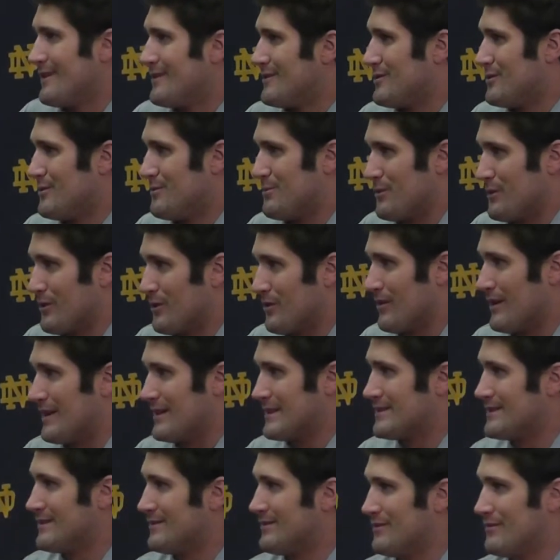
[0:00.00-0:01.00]
super
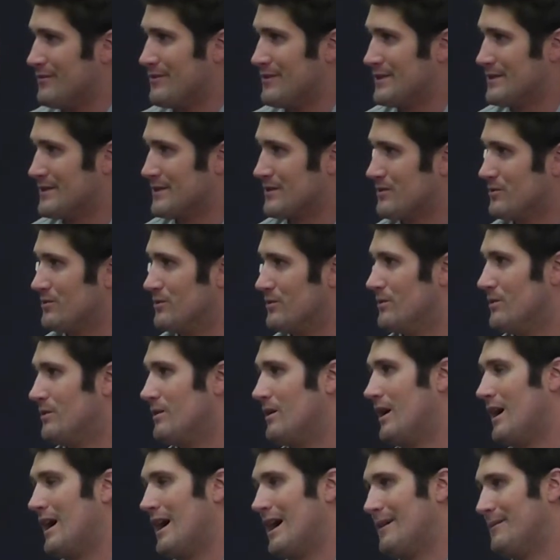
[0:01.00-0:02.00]
aggressive and physical,
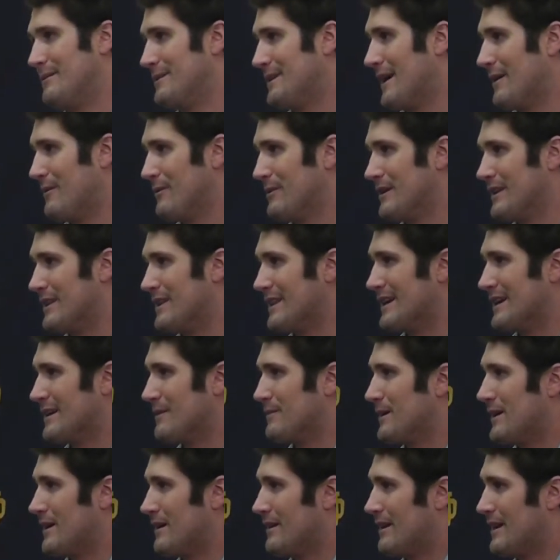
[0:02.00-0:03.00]
um, not really think
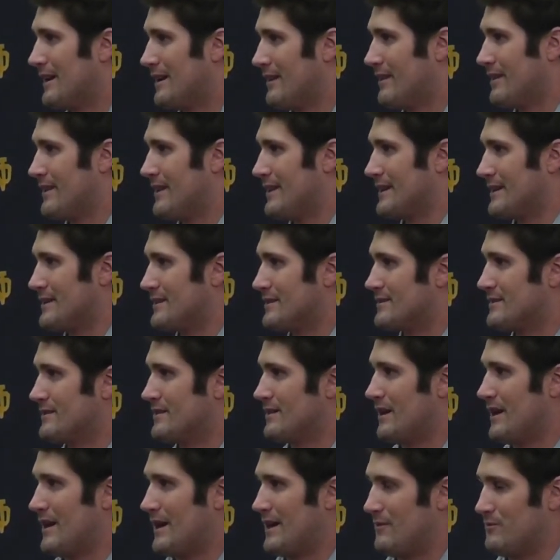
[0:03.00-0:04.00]
about a lot of things.
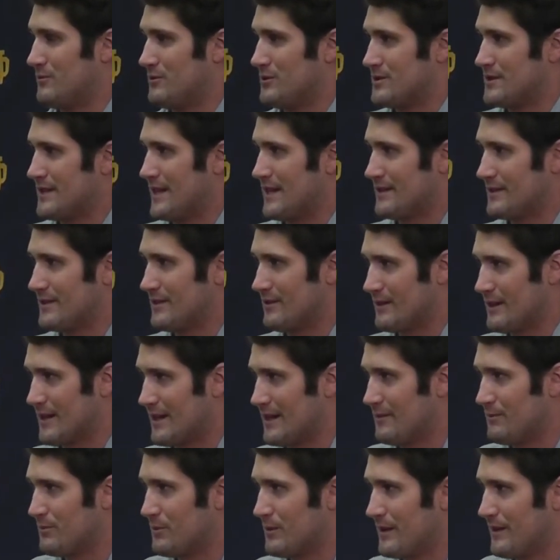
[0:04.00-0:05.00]
Uh, we're just out there
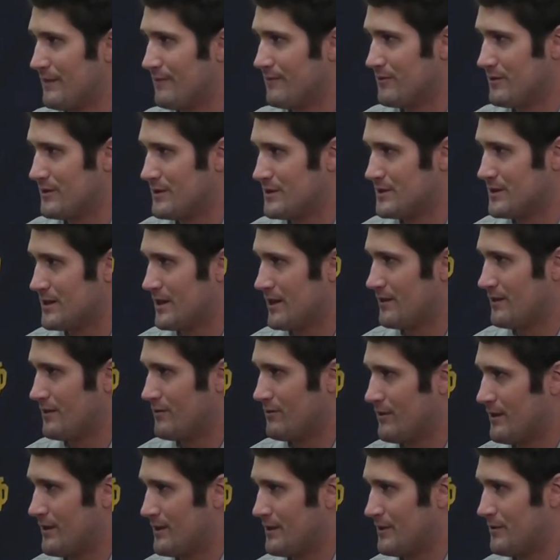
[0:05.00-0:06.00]
kind of playing for each other,
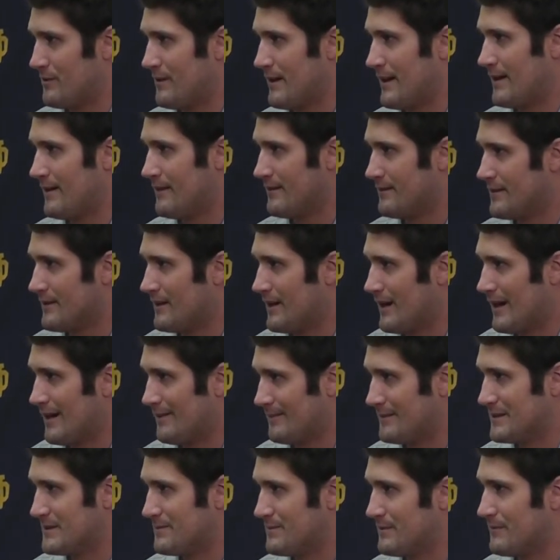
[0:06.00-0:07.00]
running around. Um,
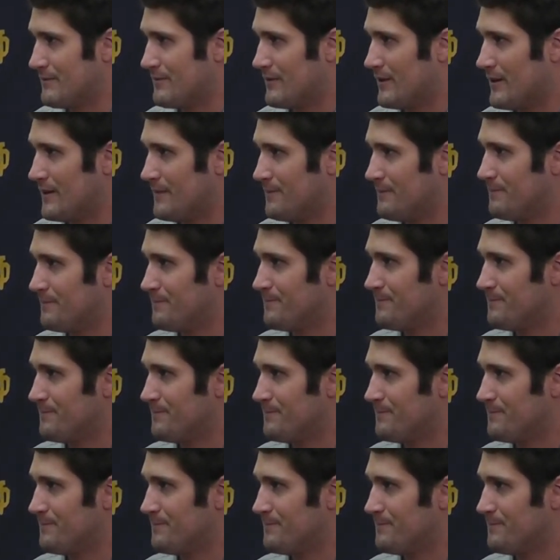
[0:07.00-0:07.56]
it's been fun.